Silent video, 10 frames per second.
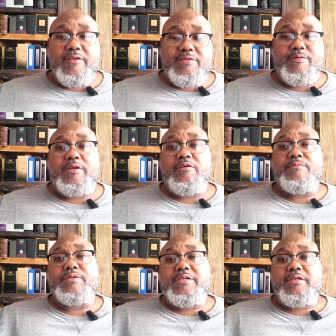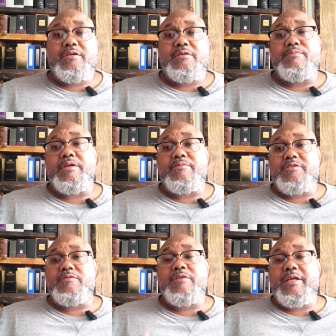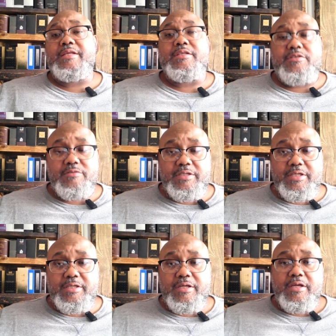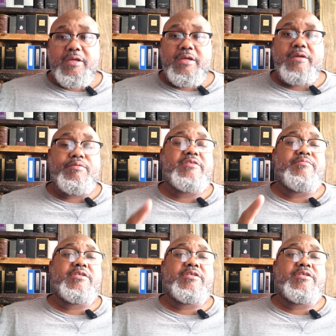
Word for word: this video in particular, but I'm so glad that you did. And please